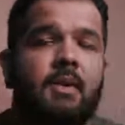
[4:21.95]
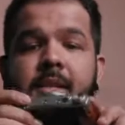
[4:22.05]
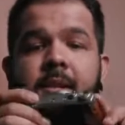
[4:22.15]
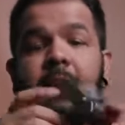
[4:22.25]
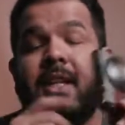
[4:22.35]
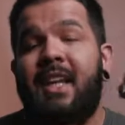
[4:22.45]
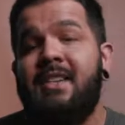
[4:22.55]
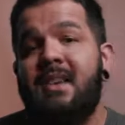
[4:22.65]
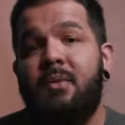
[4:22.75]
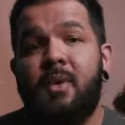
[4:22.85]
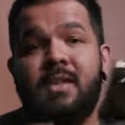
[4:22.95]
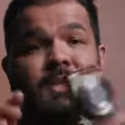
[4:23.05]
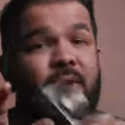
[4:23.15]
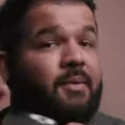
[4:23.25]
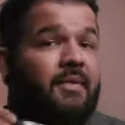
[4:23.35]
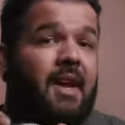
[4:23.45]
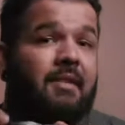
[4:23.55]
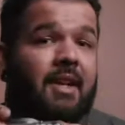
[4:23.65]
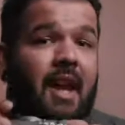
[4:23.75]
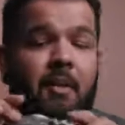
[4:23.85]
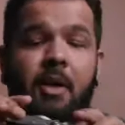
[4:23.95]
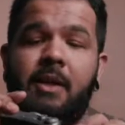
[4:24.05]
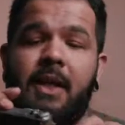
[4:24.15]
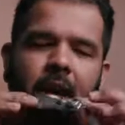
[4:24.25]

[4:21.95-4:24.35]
Some of the things I wasn't too fan of the camera.